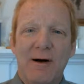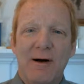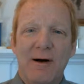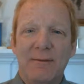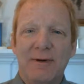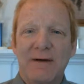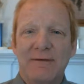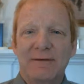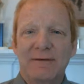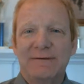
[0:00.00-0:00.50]

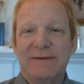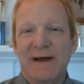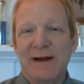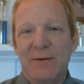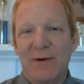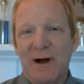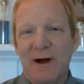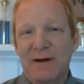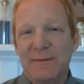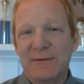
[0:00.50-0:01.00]
I'm Kevin Flynn,
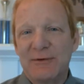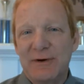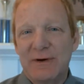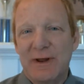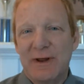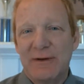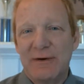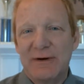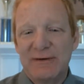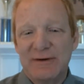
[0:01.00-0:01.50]
and welcome to
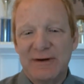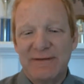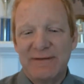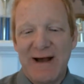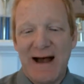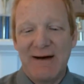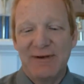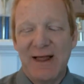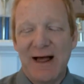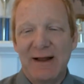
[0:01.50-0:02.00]
another edition of
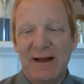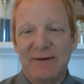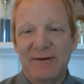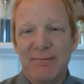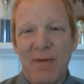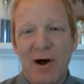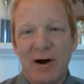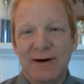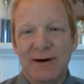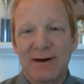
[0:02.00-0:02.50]
Avalon's
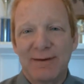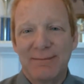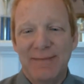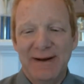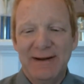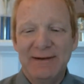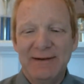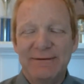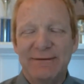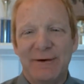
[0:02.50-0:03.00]
Market
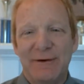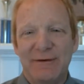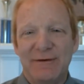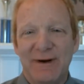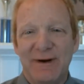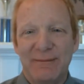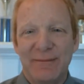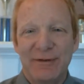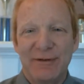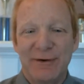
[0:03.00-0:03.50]
Minutes for
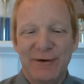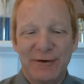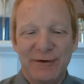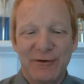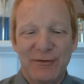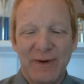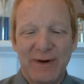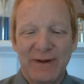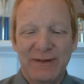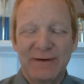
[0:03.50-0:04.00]
November 3rd,
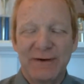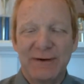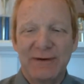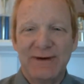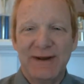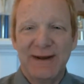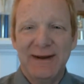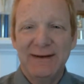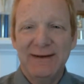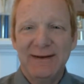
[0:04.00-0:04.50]

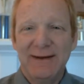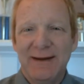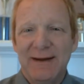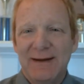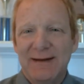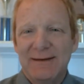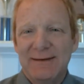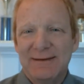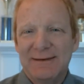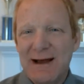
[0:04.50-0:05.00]
2013.
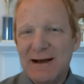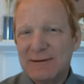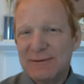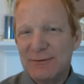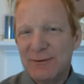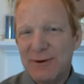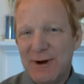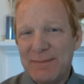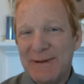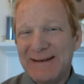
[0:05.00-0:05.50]
Stocks
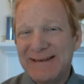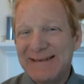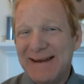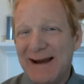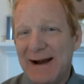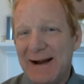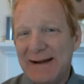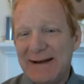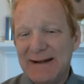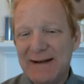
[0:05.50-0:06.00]
were up a
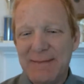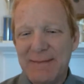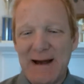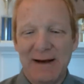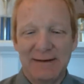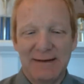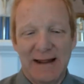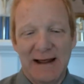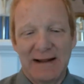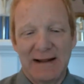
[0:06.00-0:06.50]
tiny
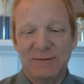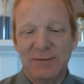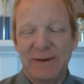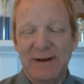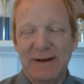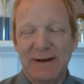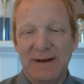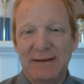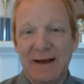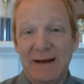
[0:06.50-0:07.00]
amount last
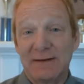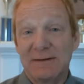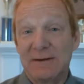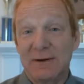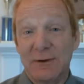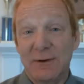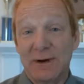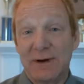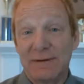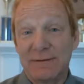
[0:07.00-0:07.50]
week, thanks
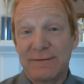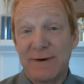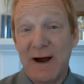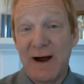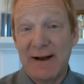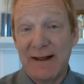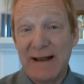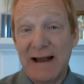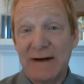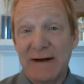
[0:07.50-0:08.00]
to a
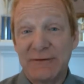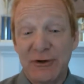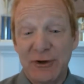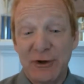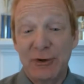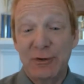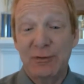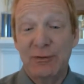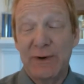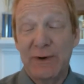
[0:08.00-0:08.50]
Friday
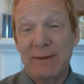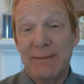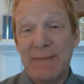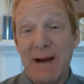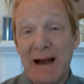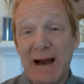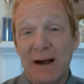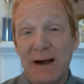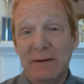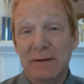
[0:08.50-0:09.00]
afternoon
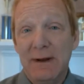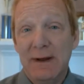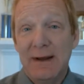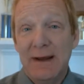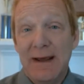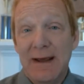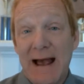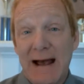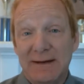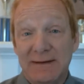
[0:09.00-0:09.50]
rebound.
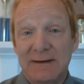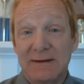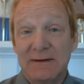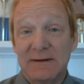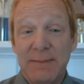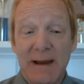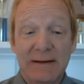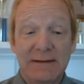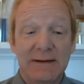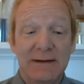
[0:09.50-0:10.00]
As
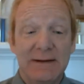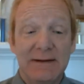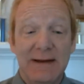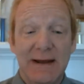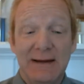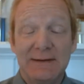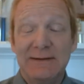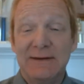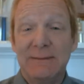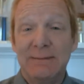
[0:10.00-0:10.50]
expected, the
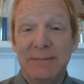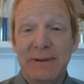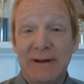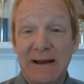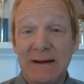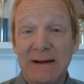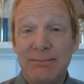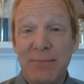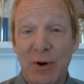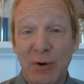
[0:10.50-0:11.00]

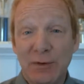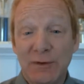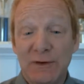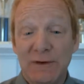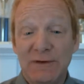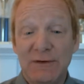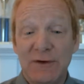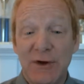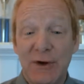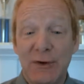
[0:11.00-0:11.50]
S&P poked
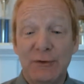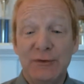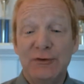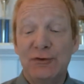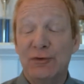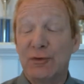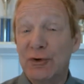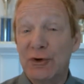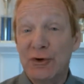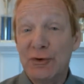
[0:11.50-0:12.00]
its nose
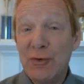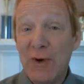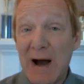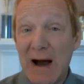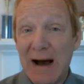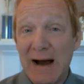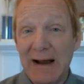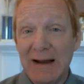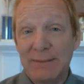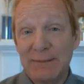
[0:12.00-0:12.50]
to a new
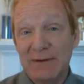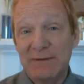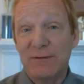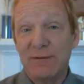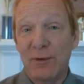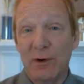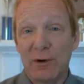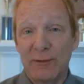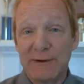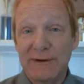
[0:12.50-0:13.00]
high
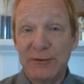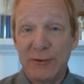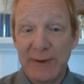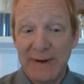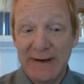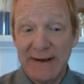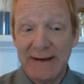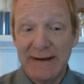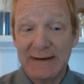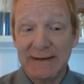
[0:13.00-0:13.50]
before
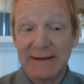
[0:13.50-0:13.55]
retreating.